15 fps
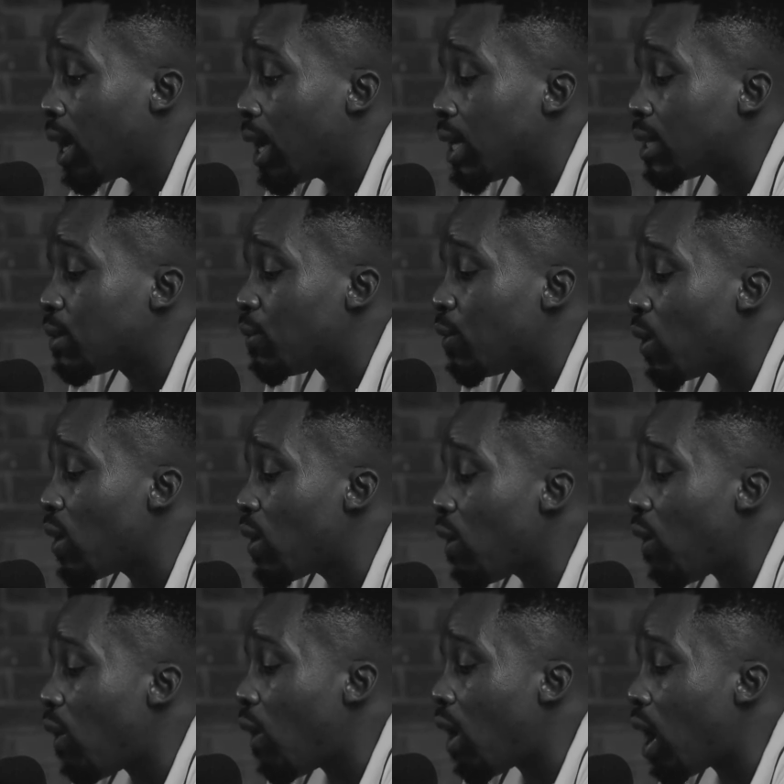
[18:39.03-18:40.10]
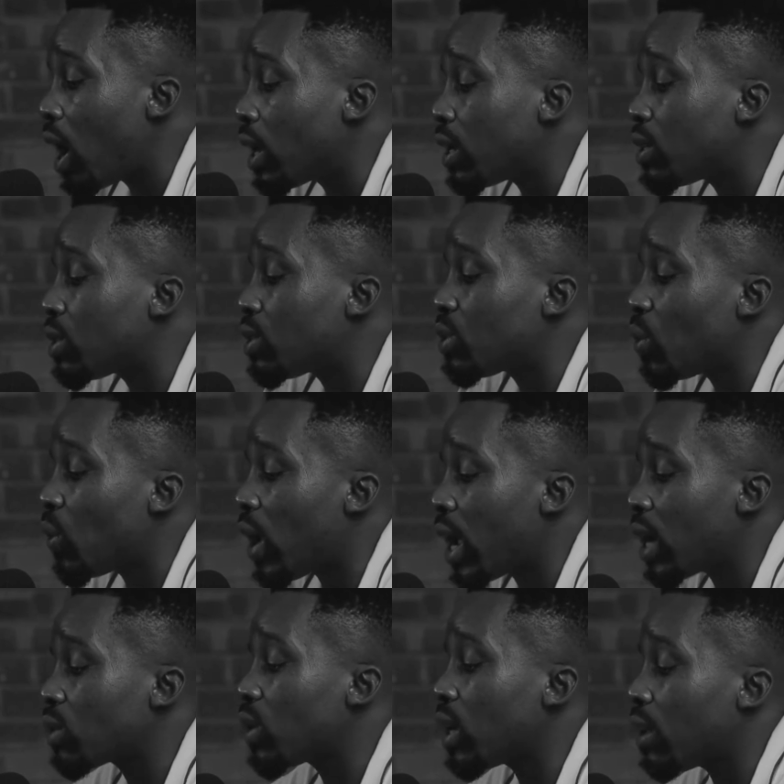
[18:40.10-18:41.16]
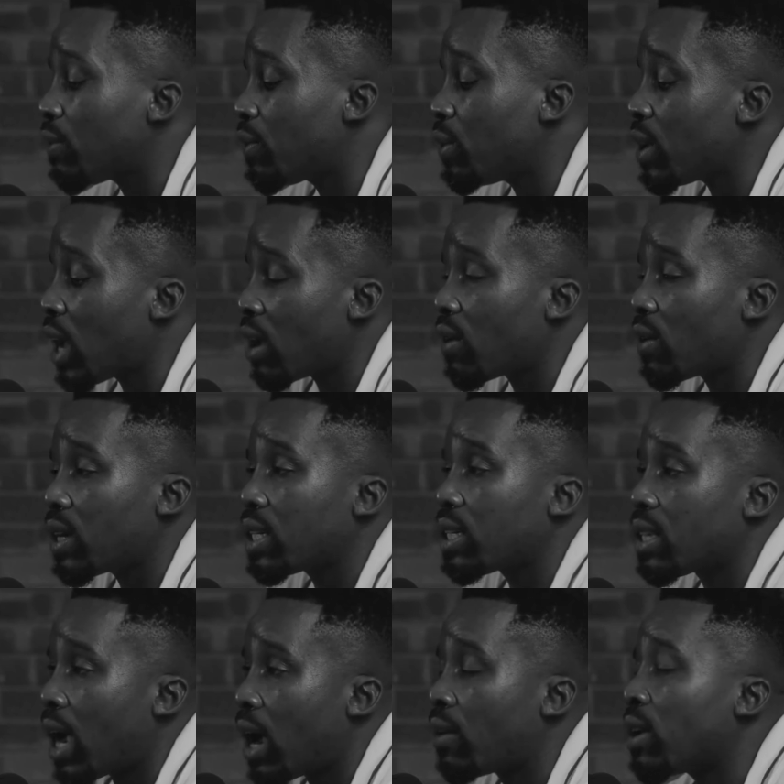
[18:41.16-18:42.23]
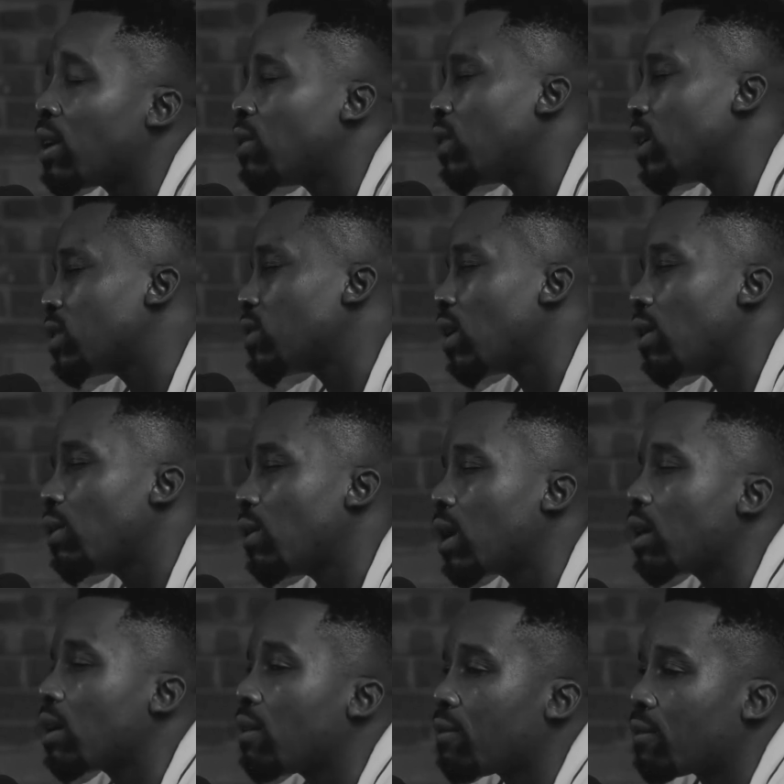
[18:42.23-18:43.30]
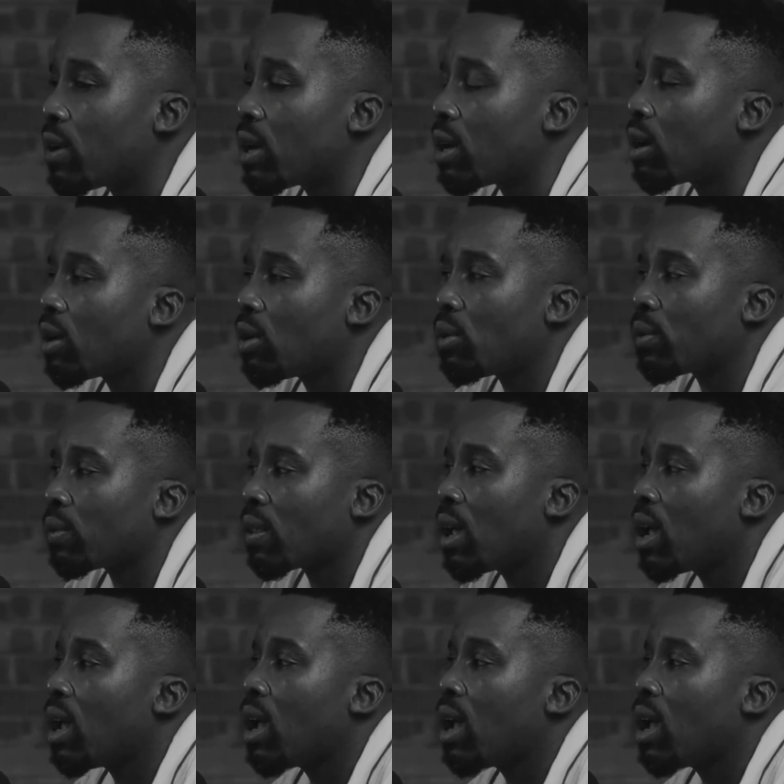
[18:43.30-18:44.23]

It's very hard to actually, if you narrow it down and you actually look at it very close,